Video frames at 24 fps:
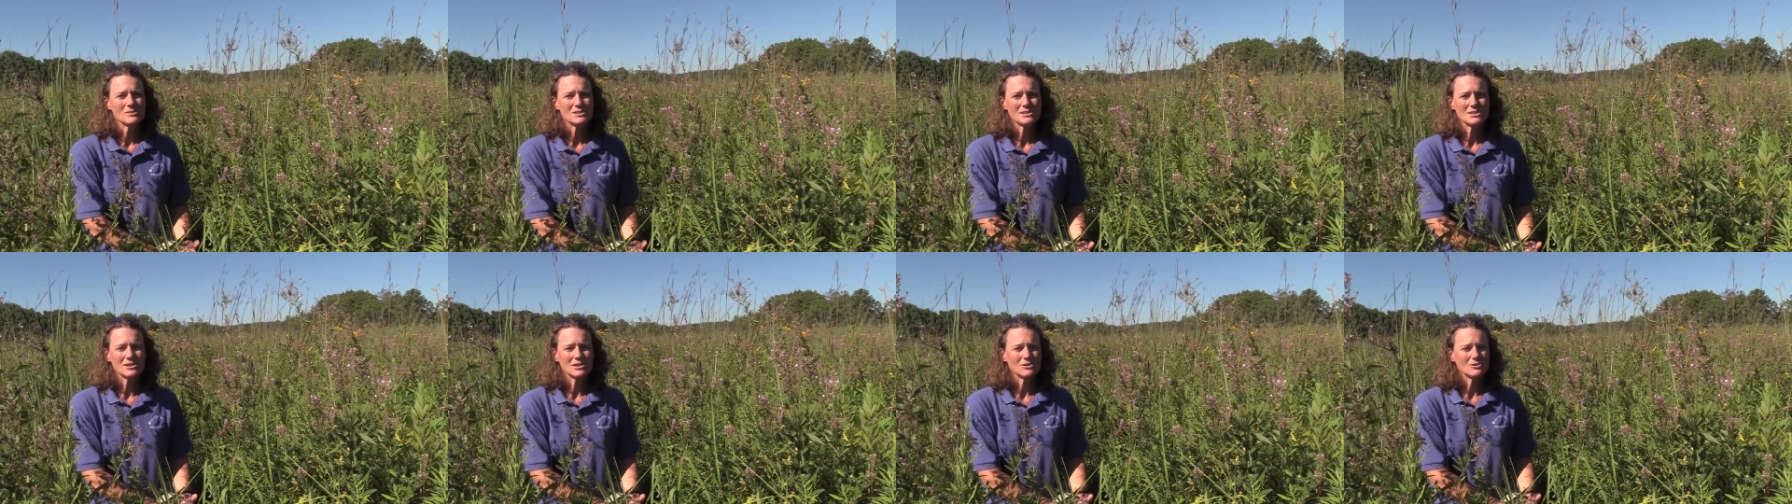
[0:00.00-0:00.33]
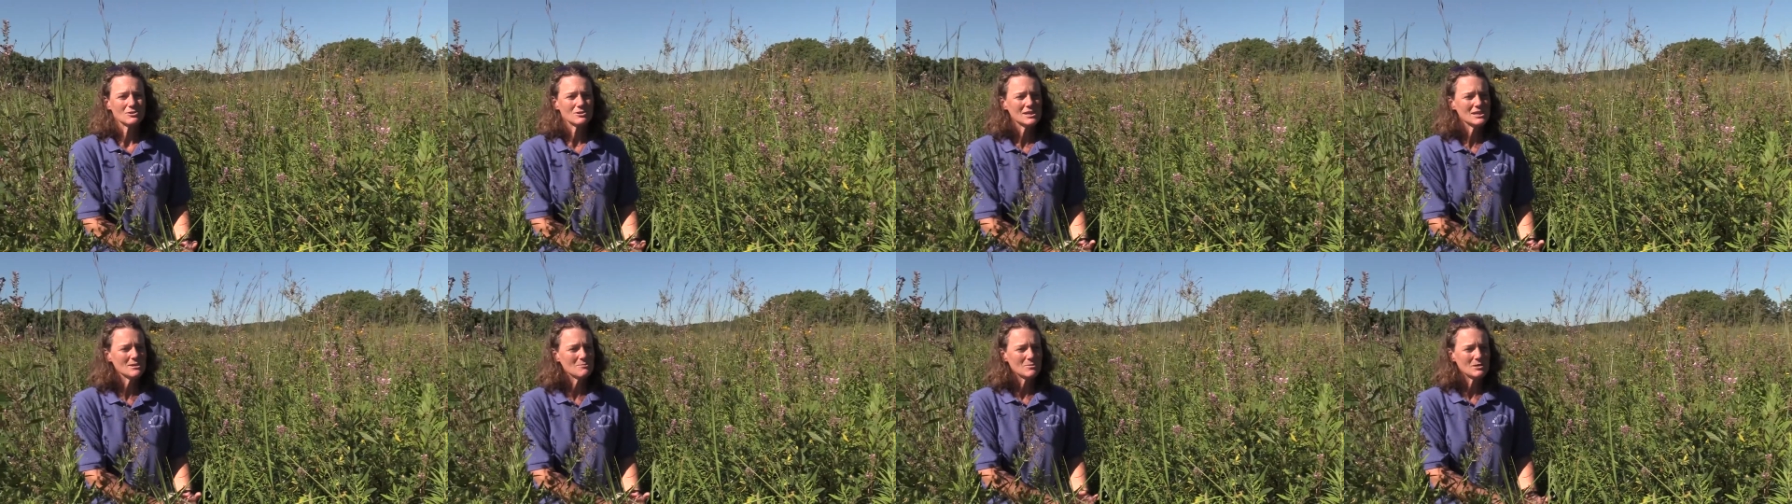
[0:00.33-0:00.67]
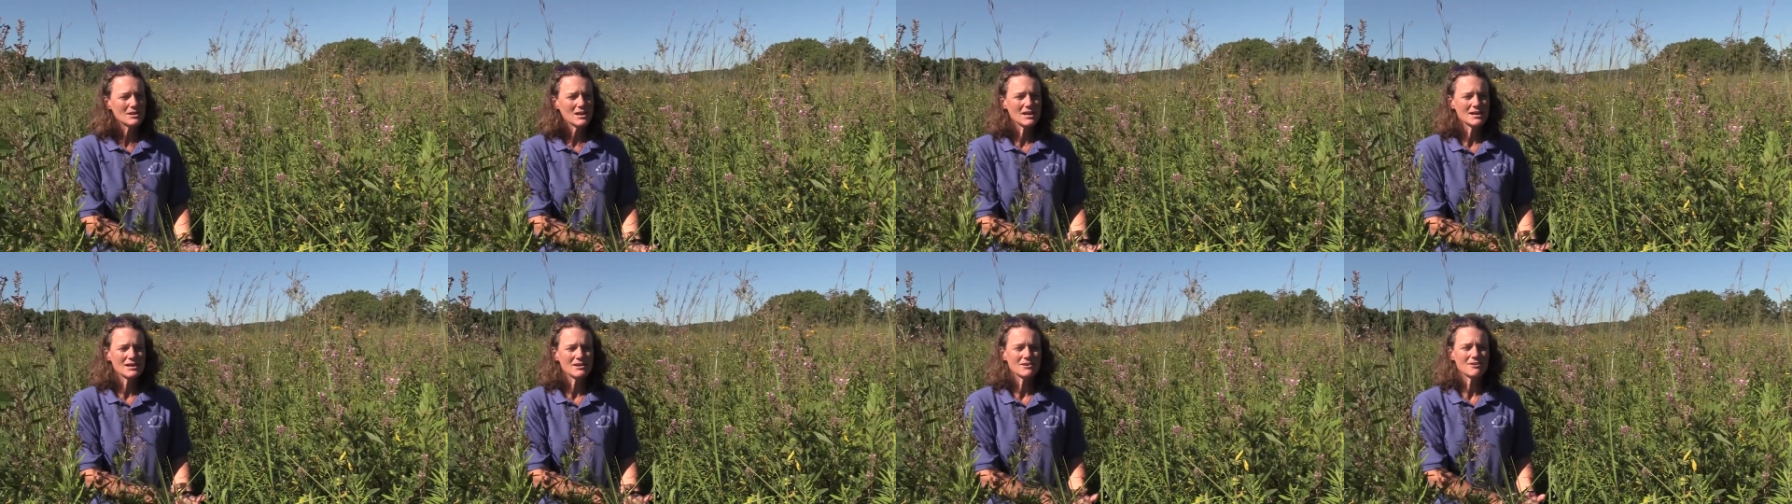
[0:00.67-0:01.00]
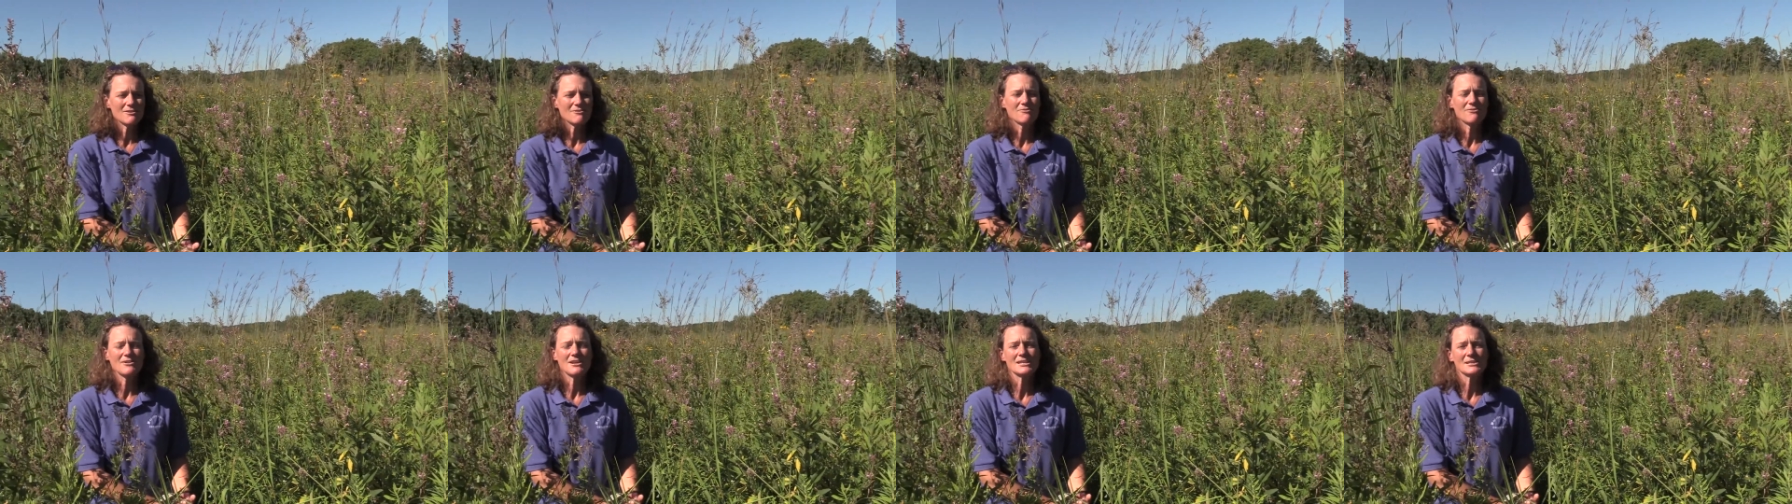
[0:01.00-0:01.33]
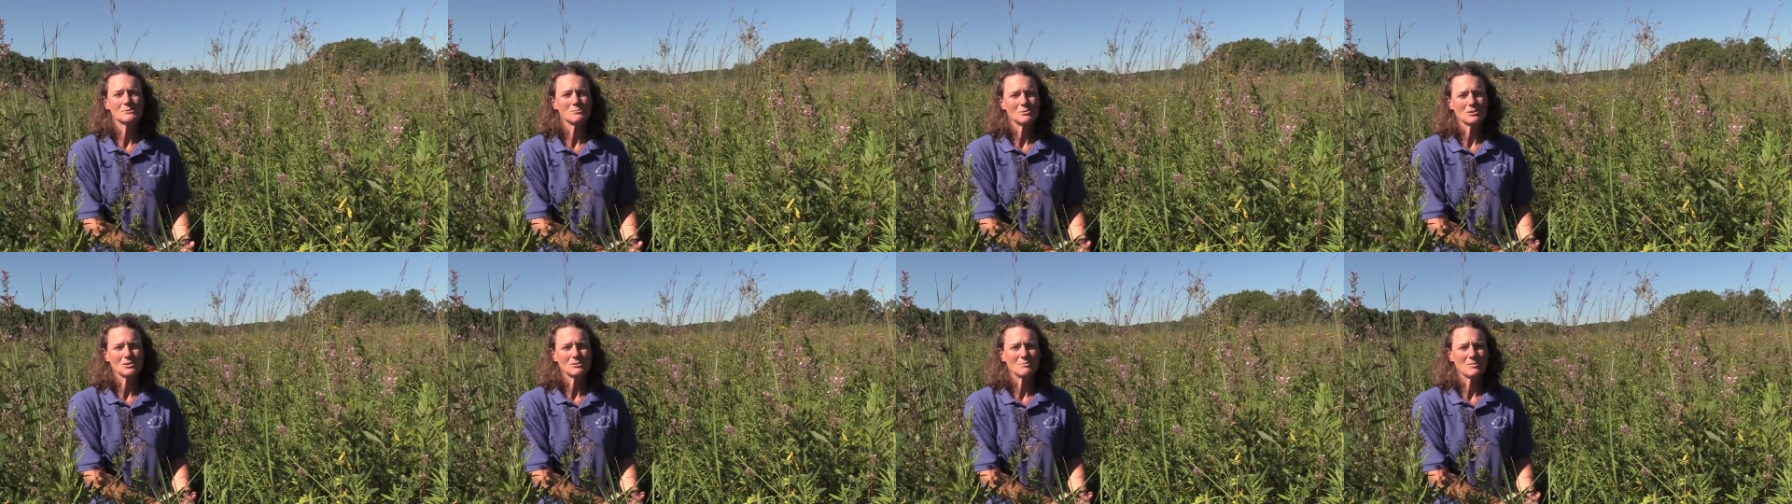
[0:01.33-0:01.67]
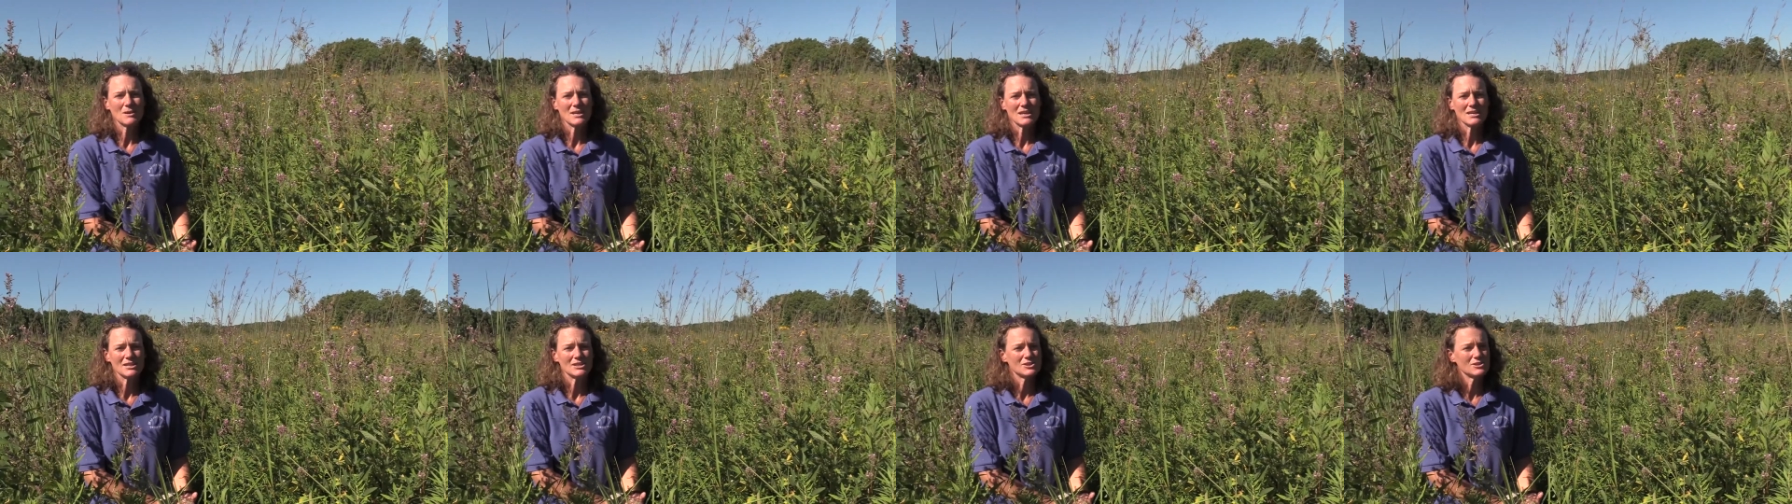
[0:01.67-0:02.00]
So keep an eye on our Facebook
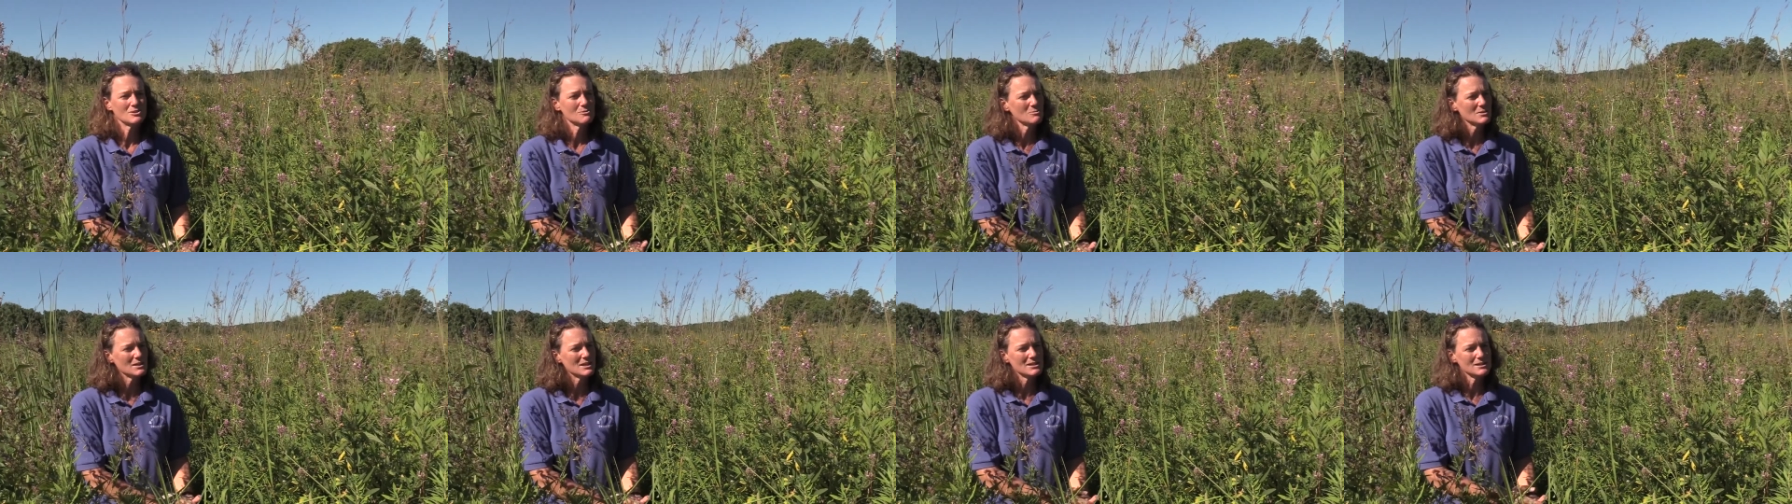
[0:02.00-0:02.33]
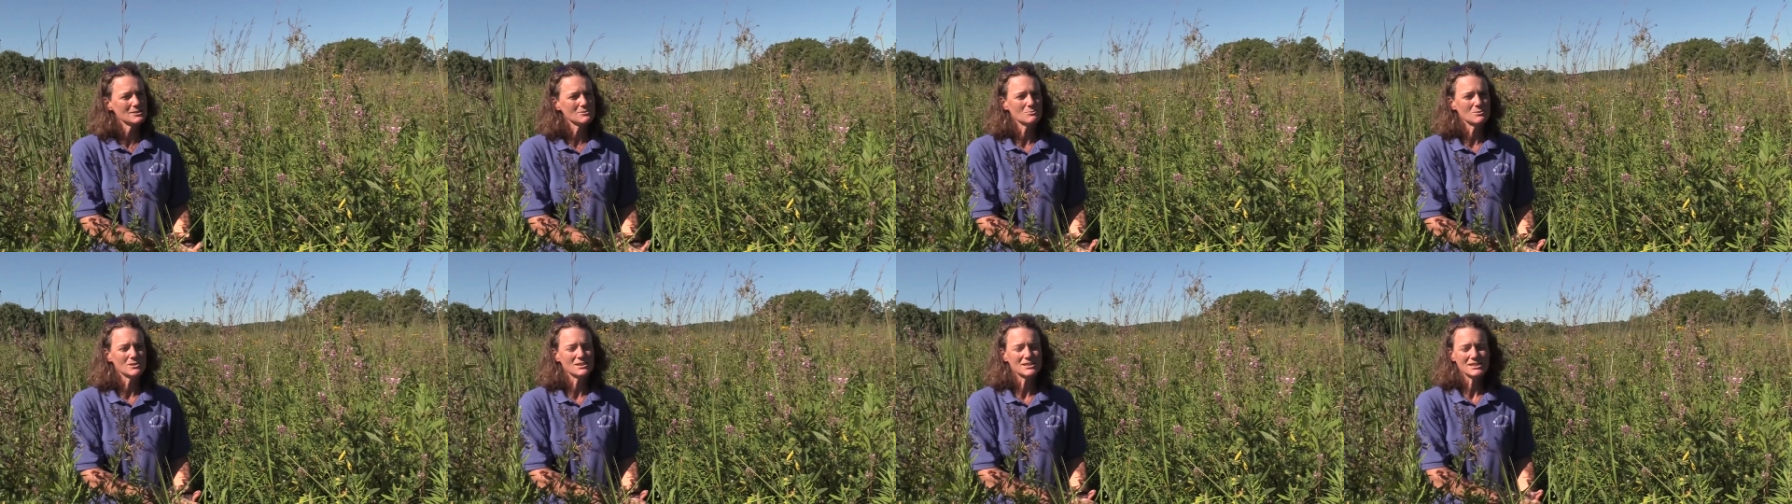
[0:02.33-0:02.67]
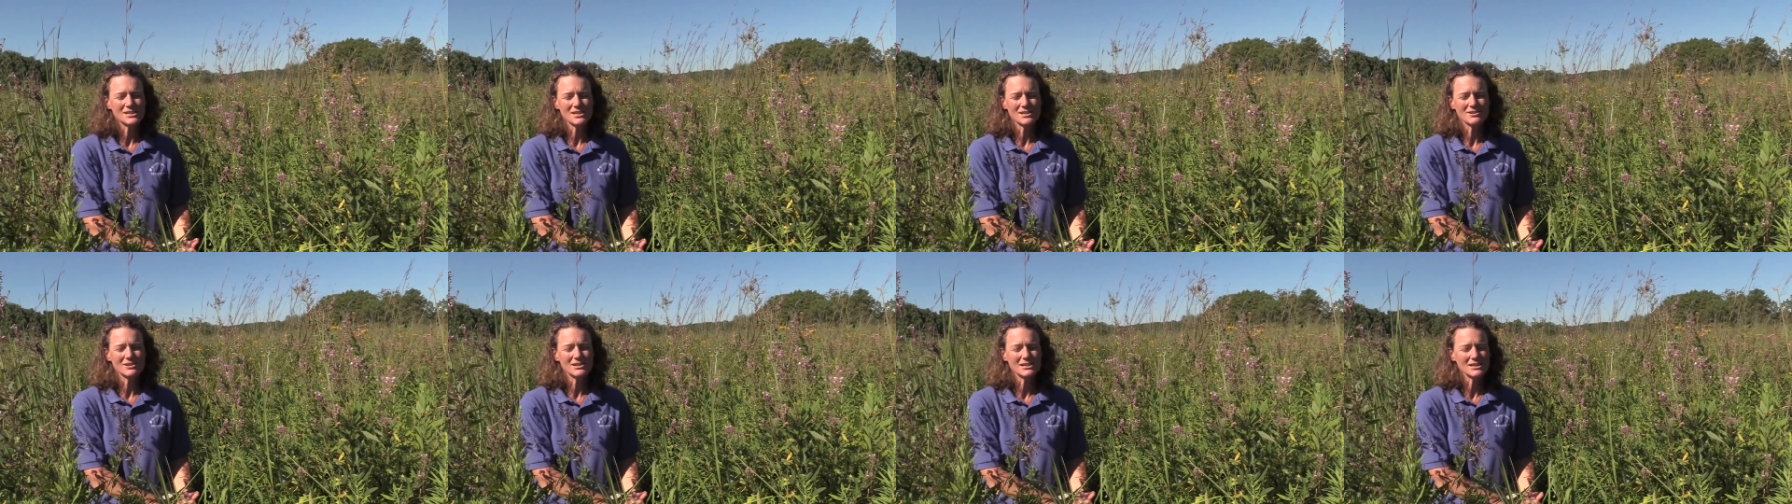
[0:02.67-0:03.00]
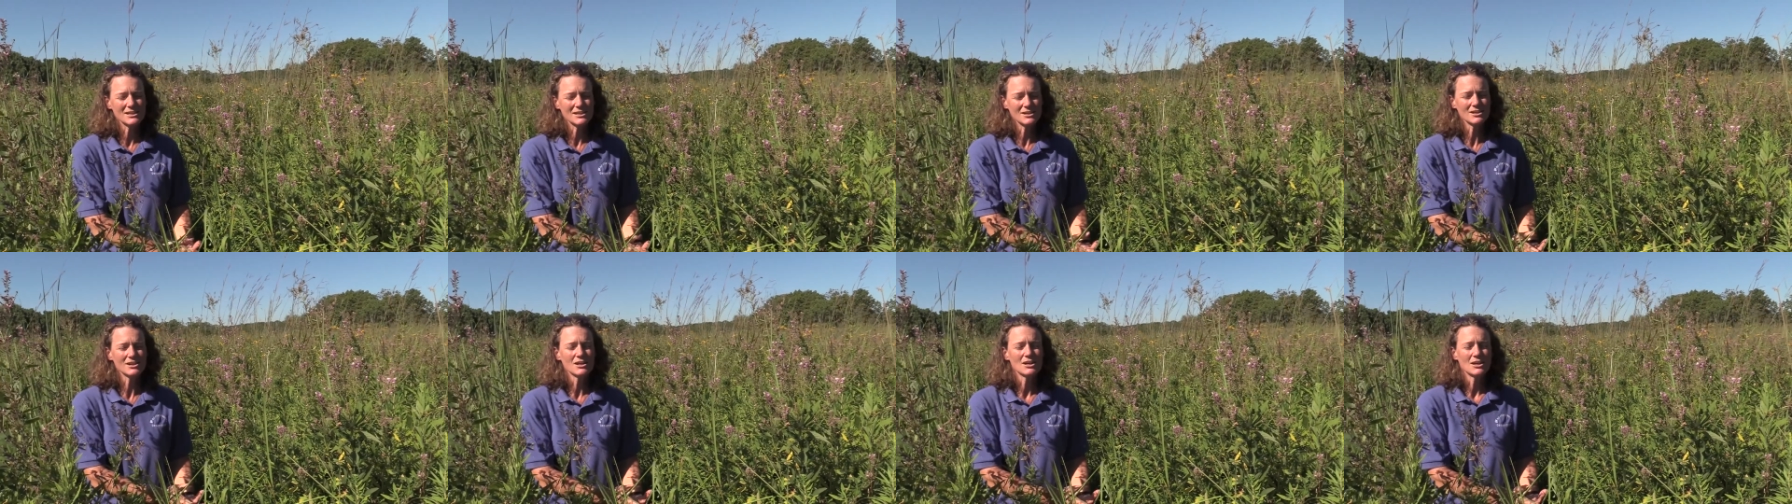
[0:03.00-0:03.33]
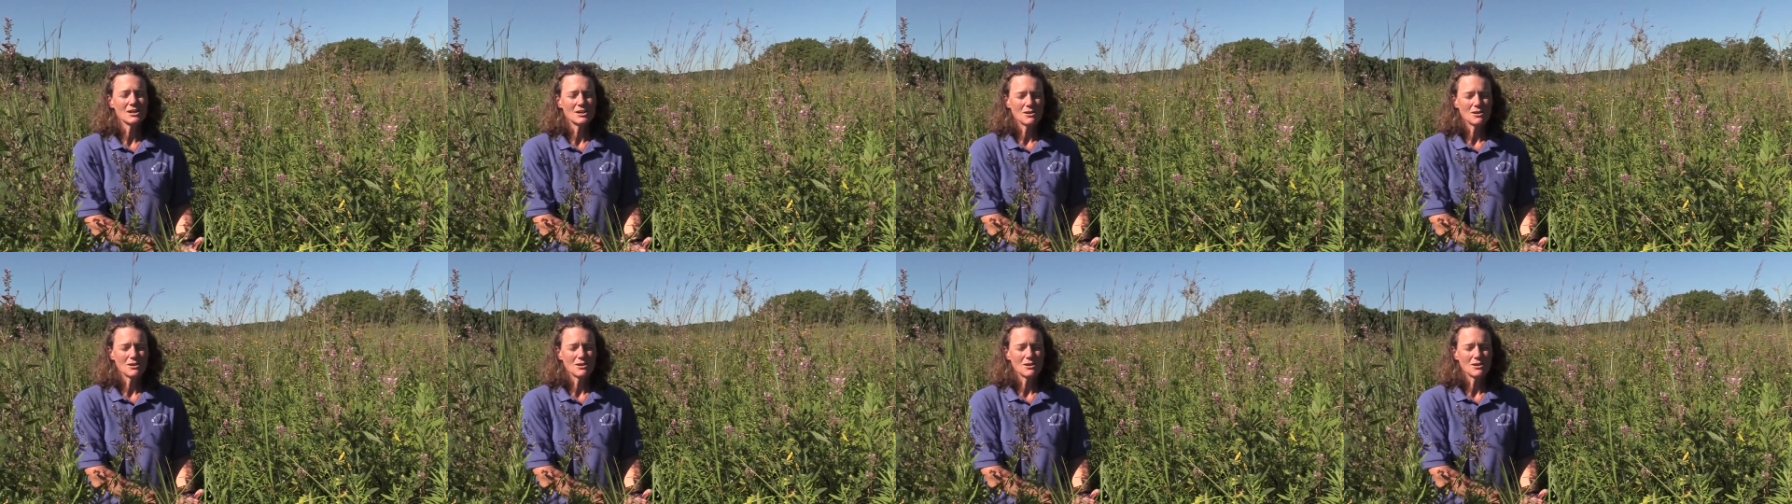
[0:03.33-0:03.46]
page, because once they're here,